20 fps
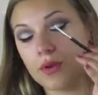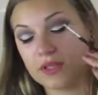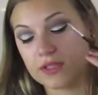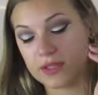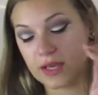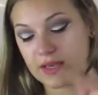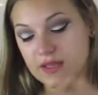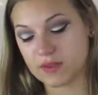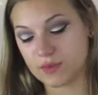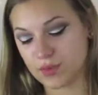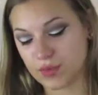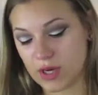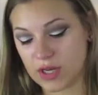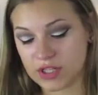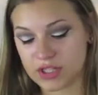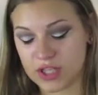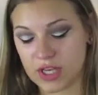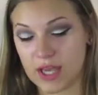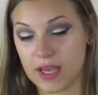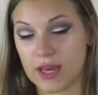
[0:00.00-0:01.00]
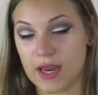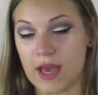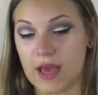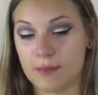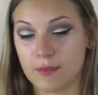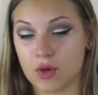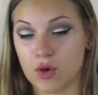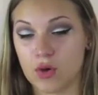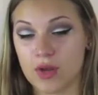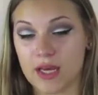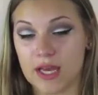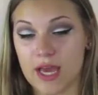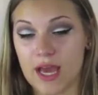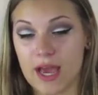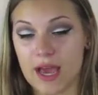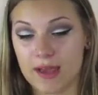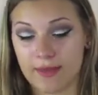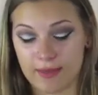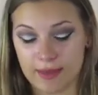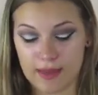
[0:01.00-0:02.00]
precise brush and I'm going
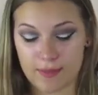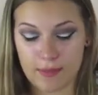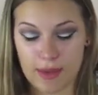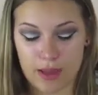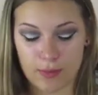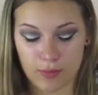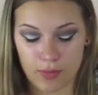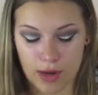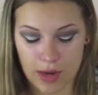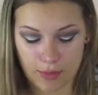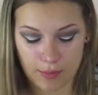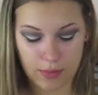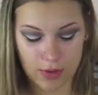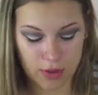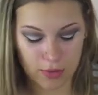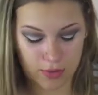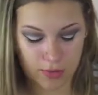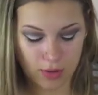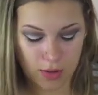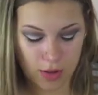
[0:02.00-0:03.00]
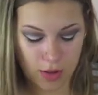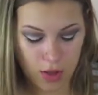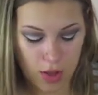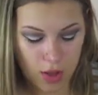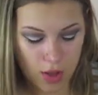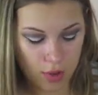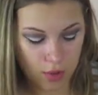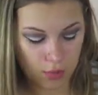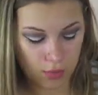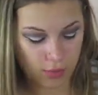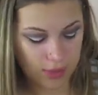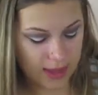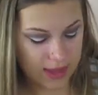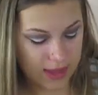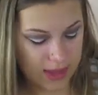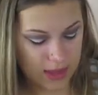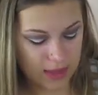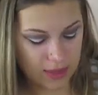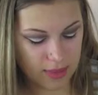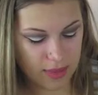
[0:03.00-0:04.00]
to highlight my brow bone
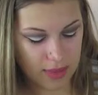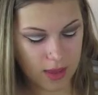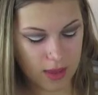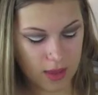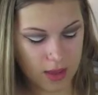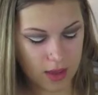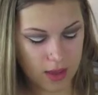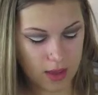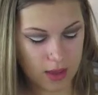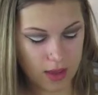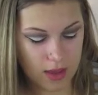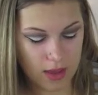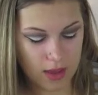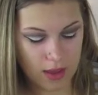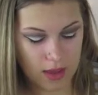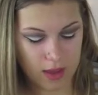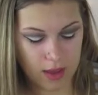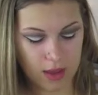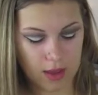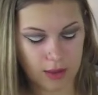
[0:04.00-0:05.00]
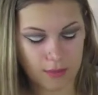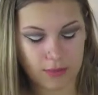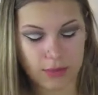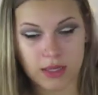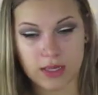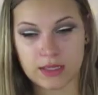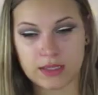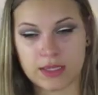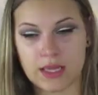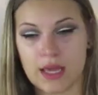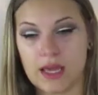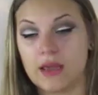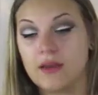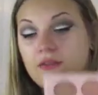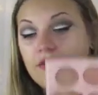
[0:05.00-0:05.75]
with, I'm going to take